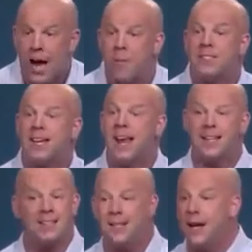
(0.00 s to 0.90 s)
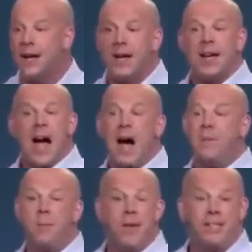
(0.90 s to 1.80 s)
I'm saying, hey, listen, I'm
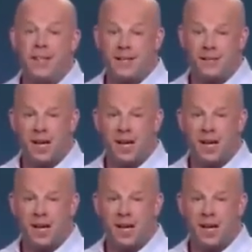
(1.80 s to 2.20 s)
in business.